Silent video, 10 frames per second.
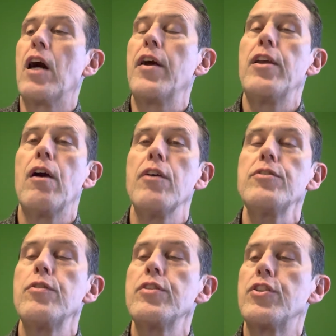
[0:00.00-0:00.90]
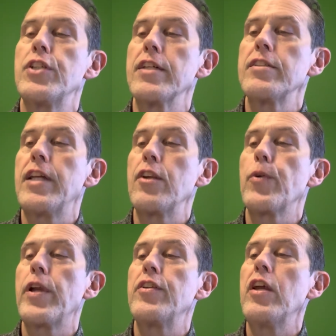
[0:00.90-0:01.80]
He also suggested that
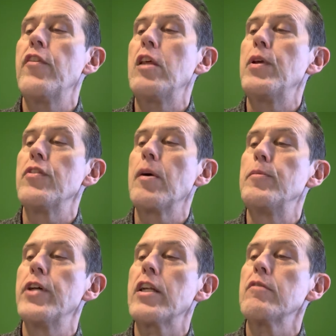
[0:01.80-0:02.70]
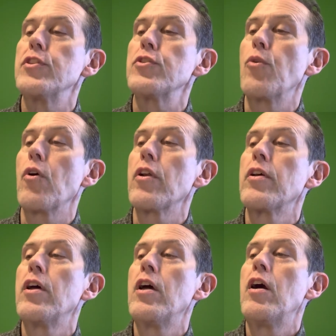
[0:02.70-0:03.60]
creativity be subjectively scored
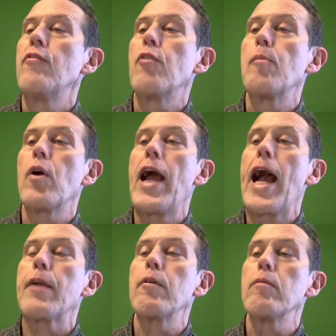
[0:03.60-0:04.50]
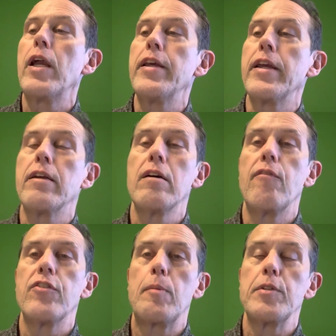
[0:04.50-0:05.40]
for a more accurate rating of the
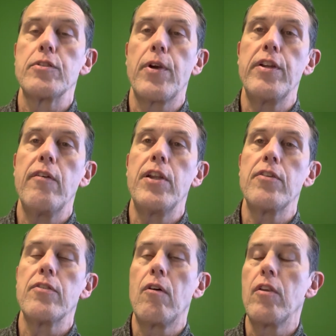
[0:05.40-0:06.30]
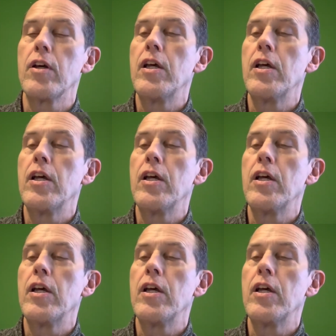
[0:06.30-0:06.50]
subject's creativity. So the